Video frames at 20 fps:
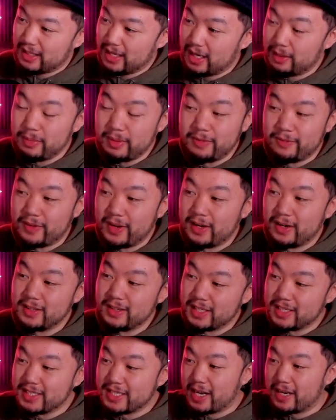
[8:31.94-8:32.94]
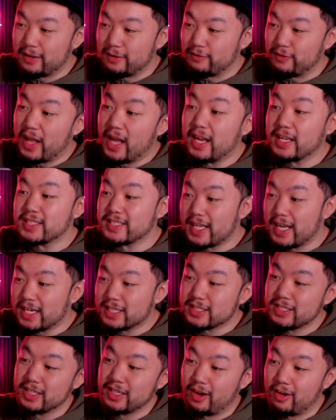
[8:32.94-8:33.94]
And to be fair, the Italian flag is
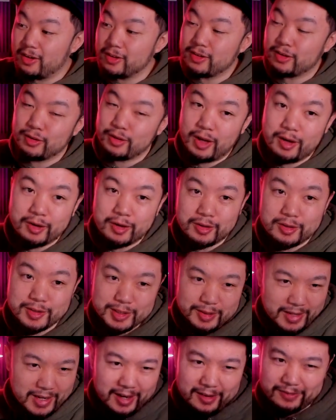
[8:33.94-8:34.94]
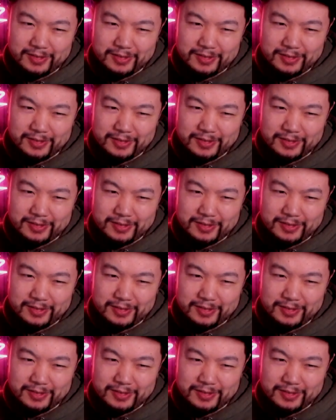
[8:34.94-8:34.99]
actually on their logo, so it kind of